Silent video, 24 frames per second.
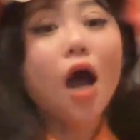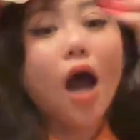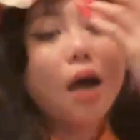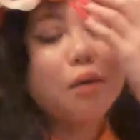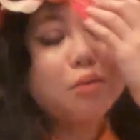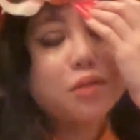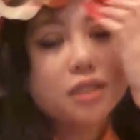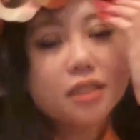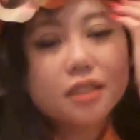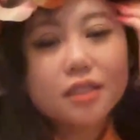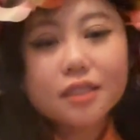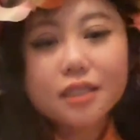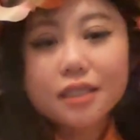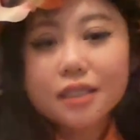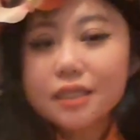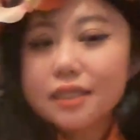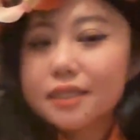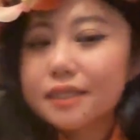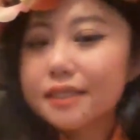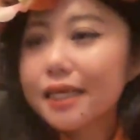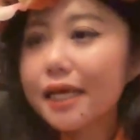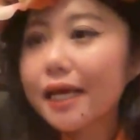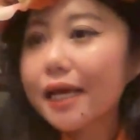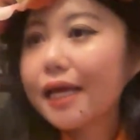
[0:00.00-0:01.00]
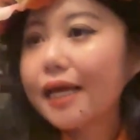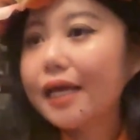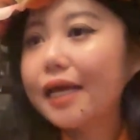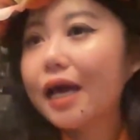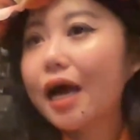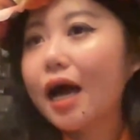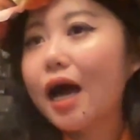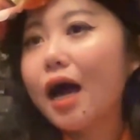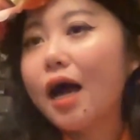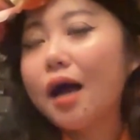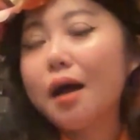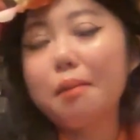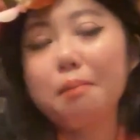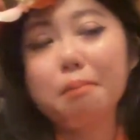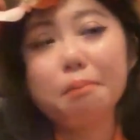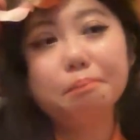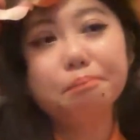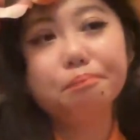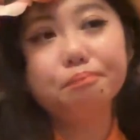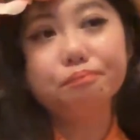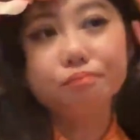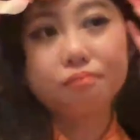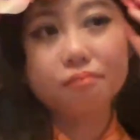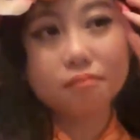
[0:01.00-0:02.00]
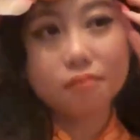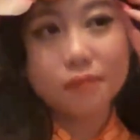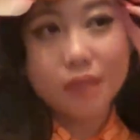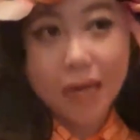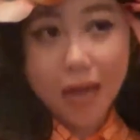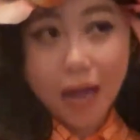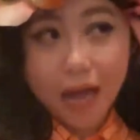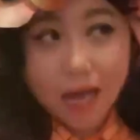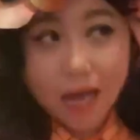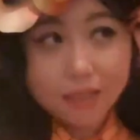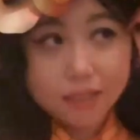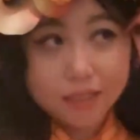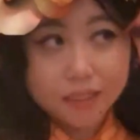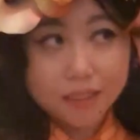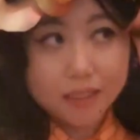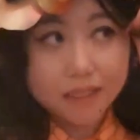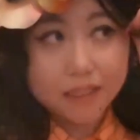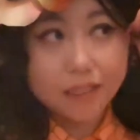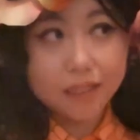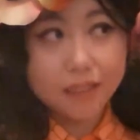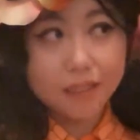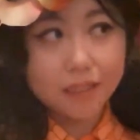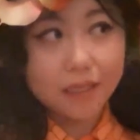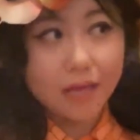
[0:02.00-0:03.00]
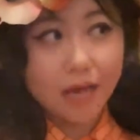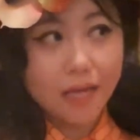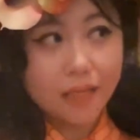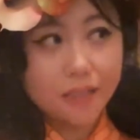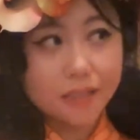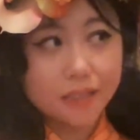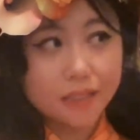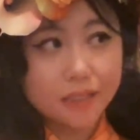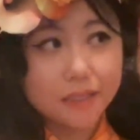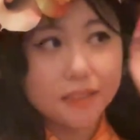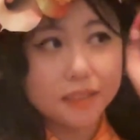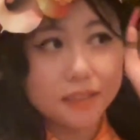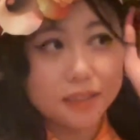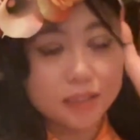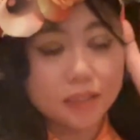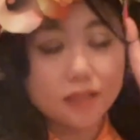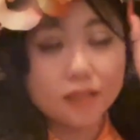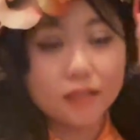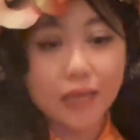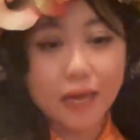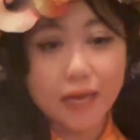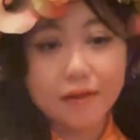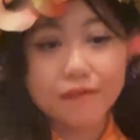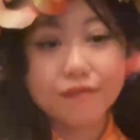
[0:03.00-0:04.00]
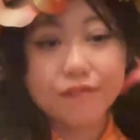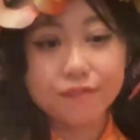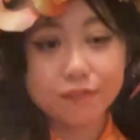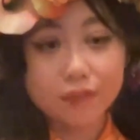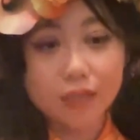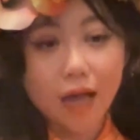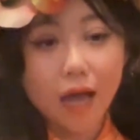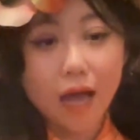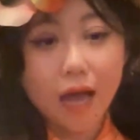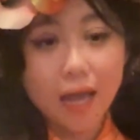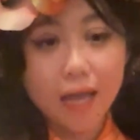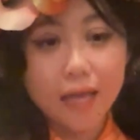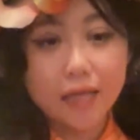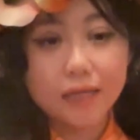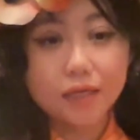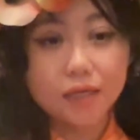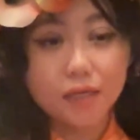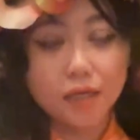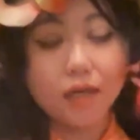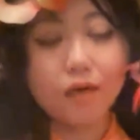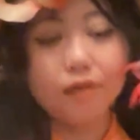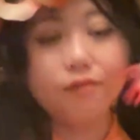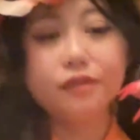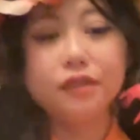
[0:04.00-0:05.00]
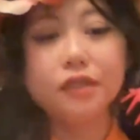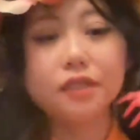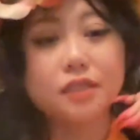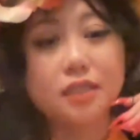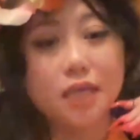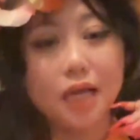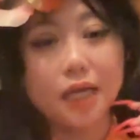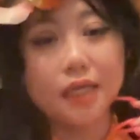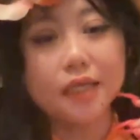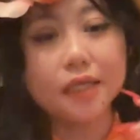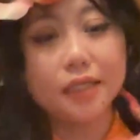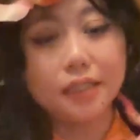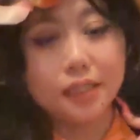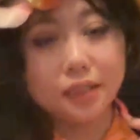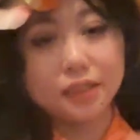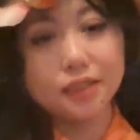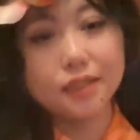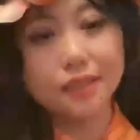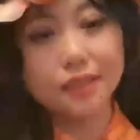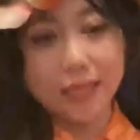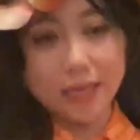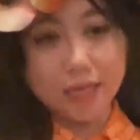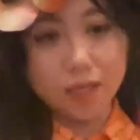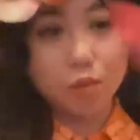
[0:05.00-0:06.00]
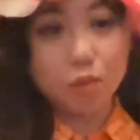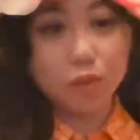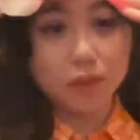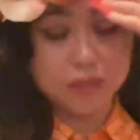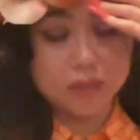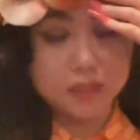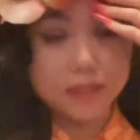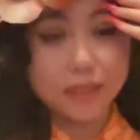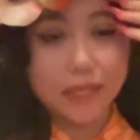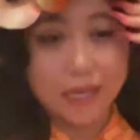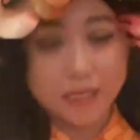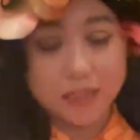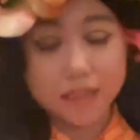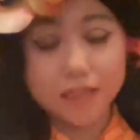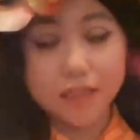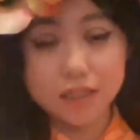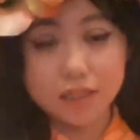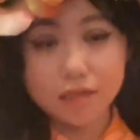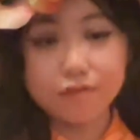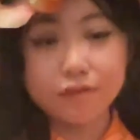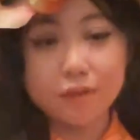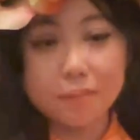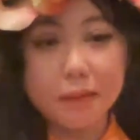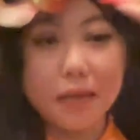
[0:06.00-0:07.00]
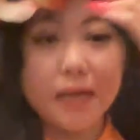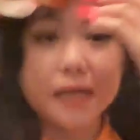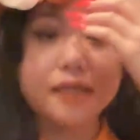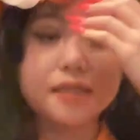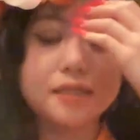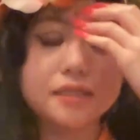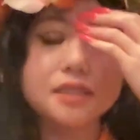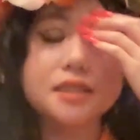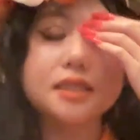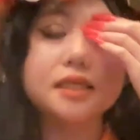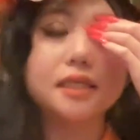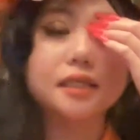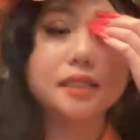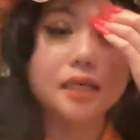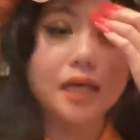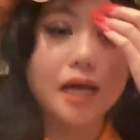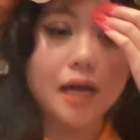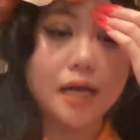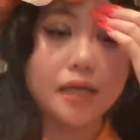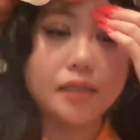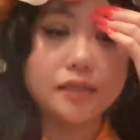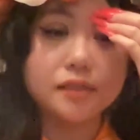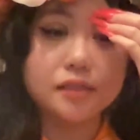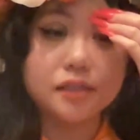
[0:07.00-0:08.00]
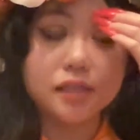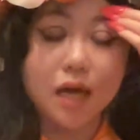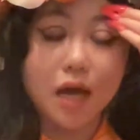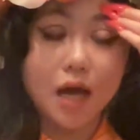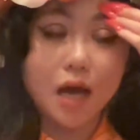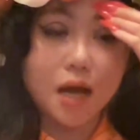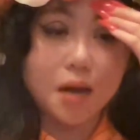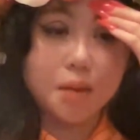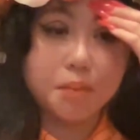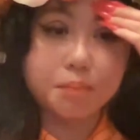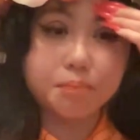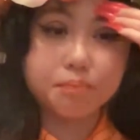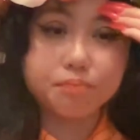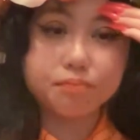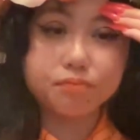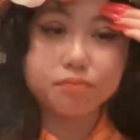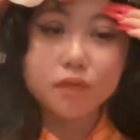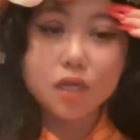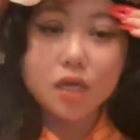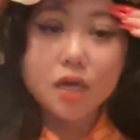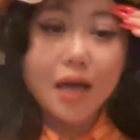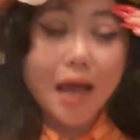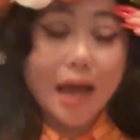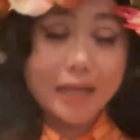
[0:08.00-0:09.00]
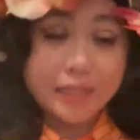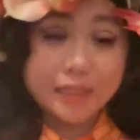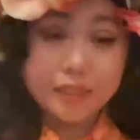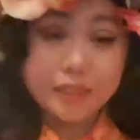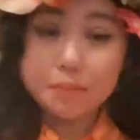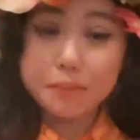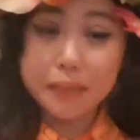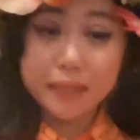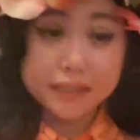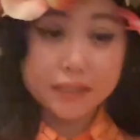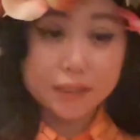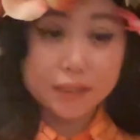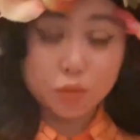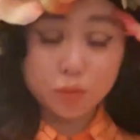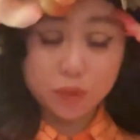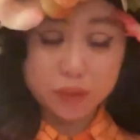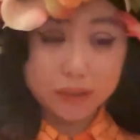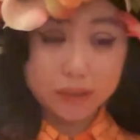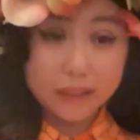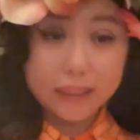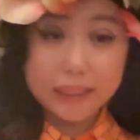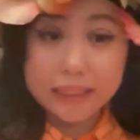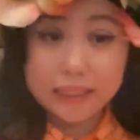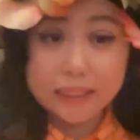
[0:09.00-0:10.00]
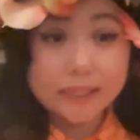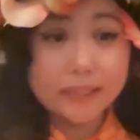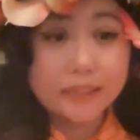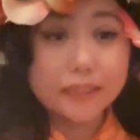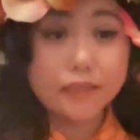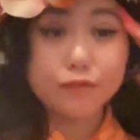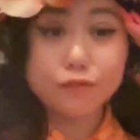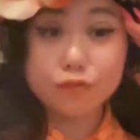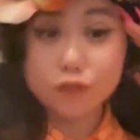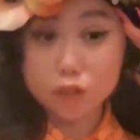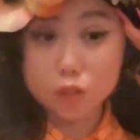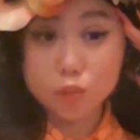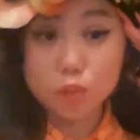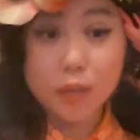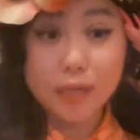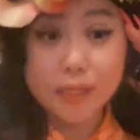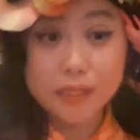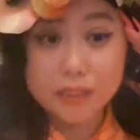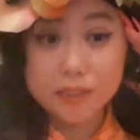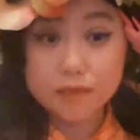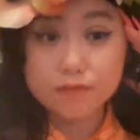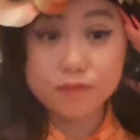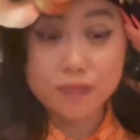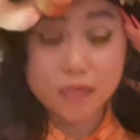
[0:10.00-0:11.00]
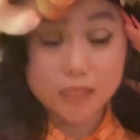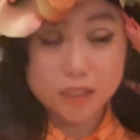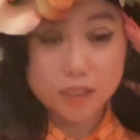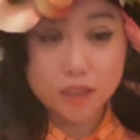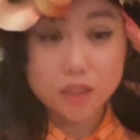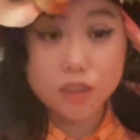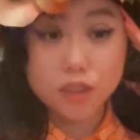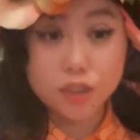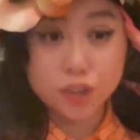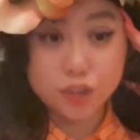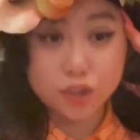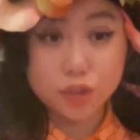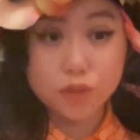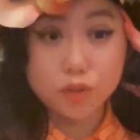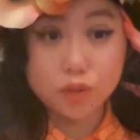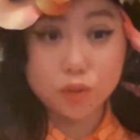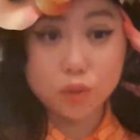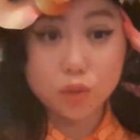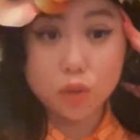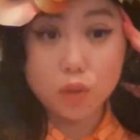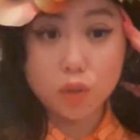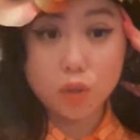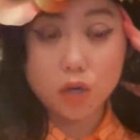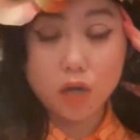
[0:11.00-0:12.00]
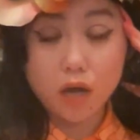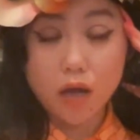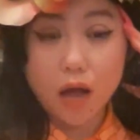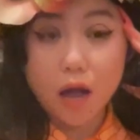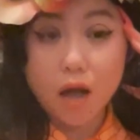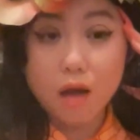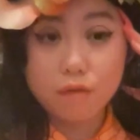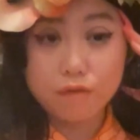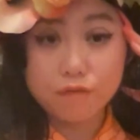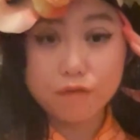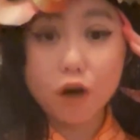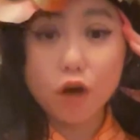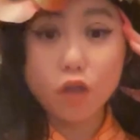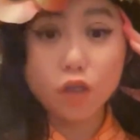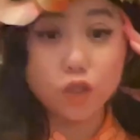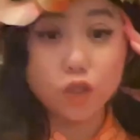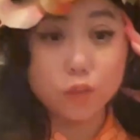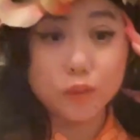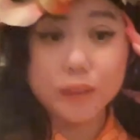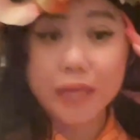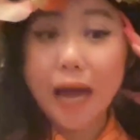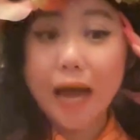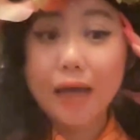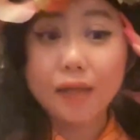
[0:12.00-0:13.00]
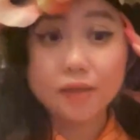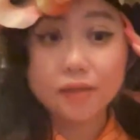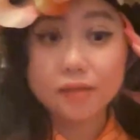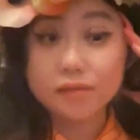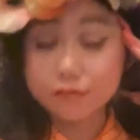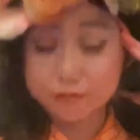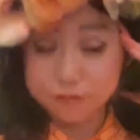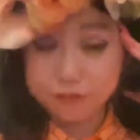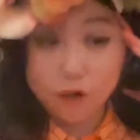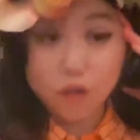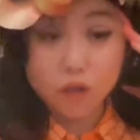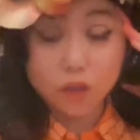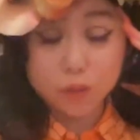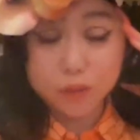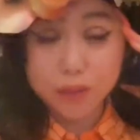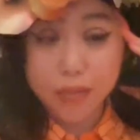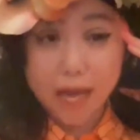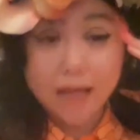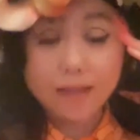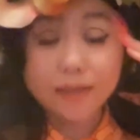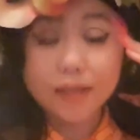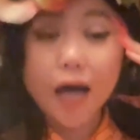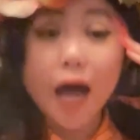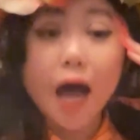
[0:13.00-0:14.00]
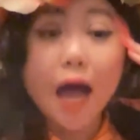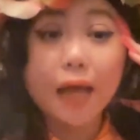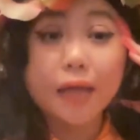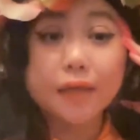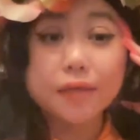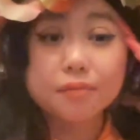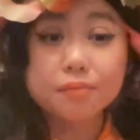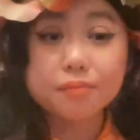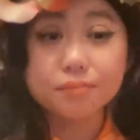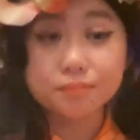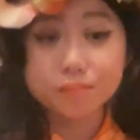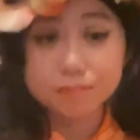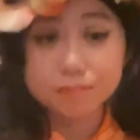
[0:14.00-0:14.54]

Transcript: No, I was just gonna say, she is the lifeline of the Chinese language section of the magazine, and she makes it really easy for the rest of us to follow that line.